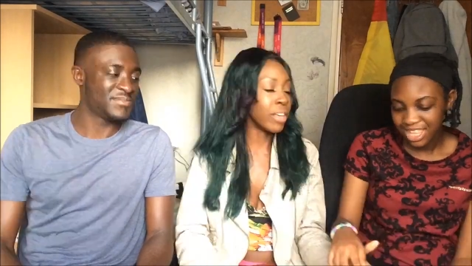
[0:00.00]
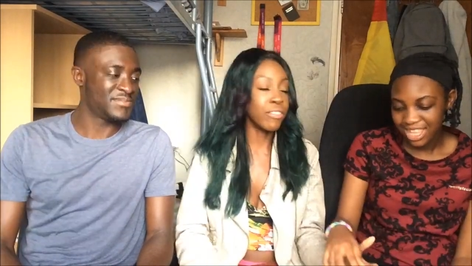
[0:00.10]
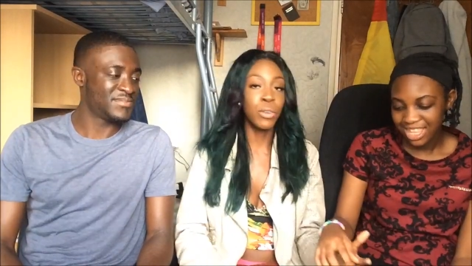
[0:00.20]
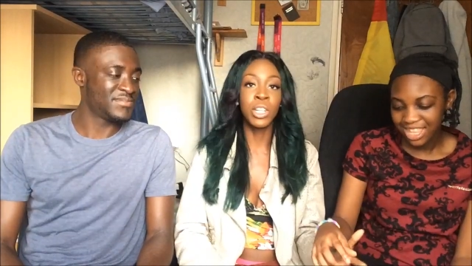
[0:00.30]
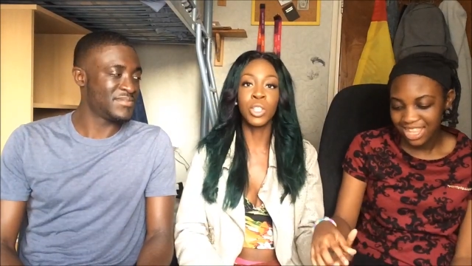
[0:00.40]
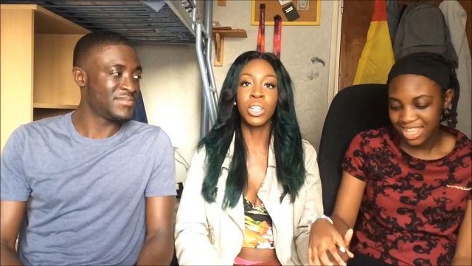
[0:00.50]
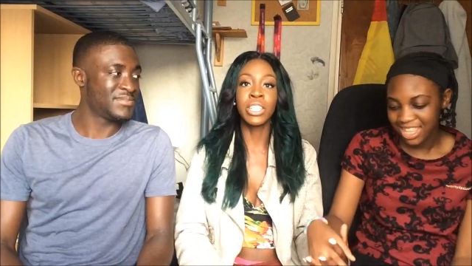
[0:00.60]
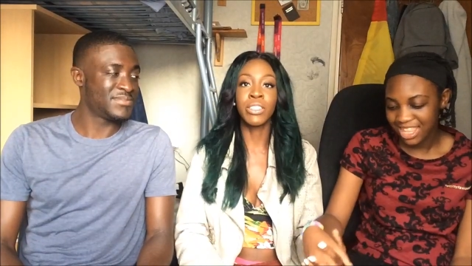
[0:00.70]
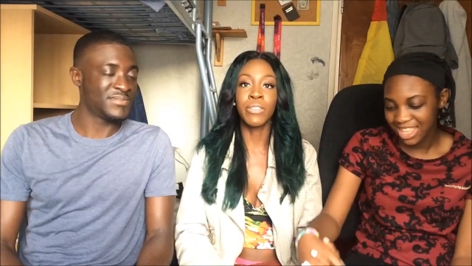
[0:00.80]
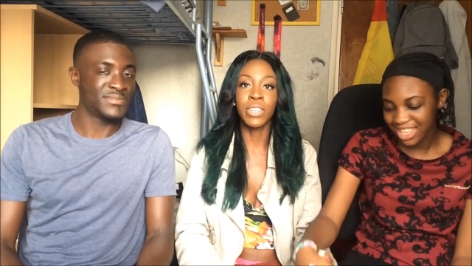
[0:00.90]
Speaker 1: If you
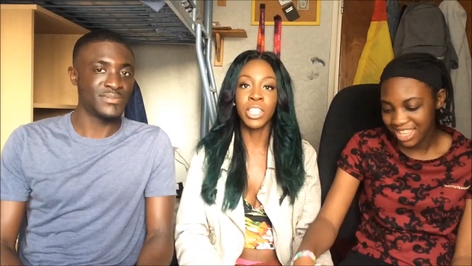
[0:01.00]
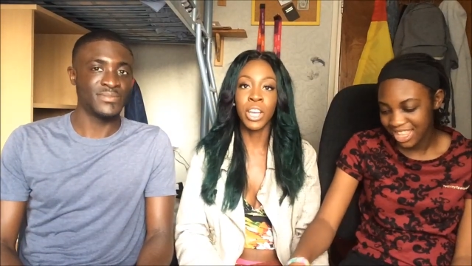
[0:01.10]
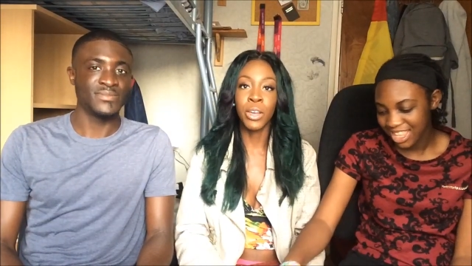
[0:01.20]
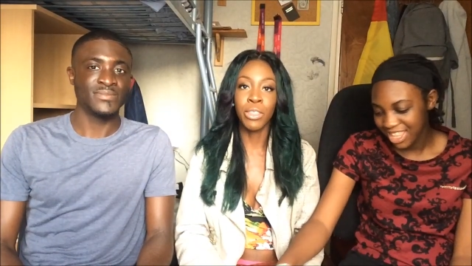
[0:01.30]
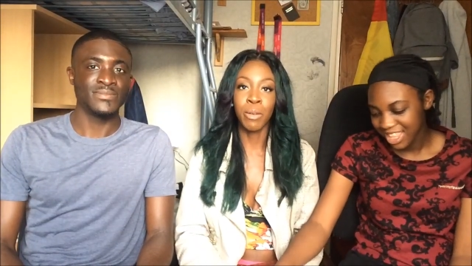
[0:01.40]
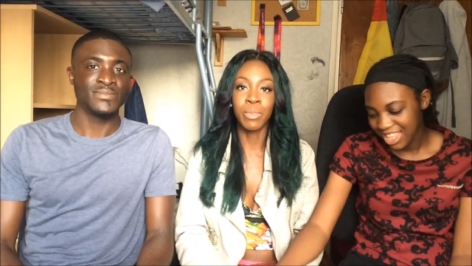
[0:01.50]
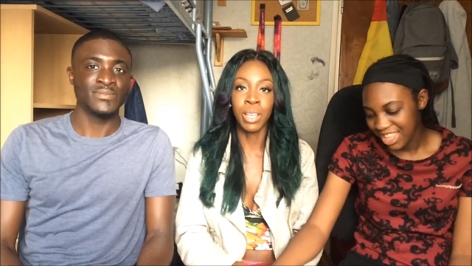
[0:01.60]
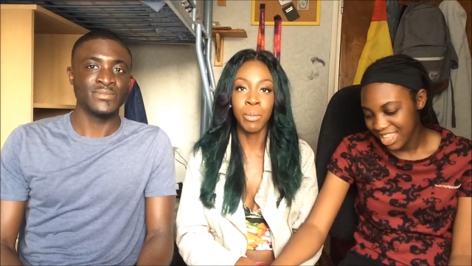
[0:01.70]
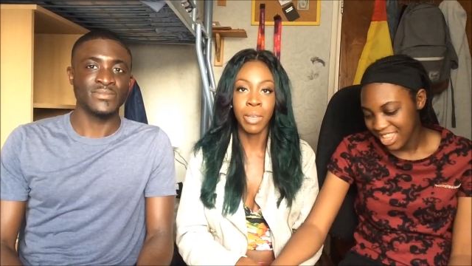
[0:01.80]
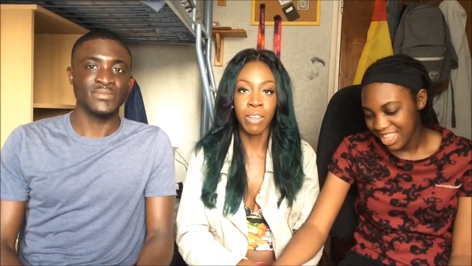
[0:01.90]
enjoyed the video,
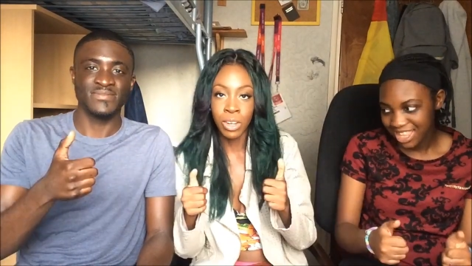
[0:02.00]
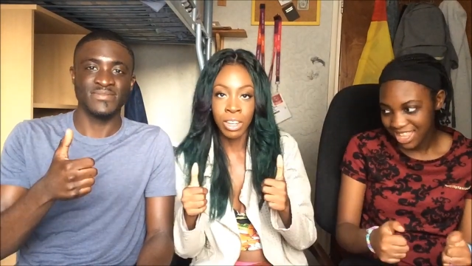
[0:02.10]
thumbs up.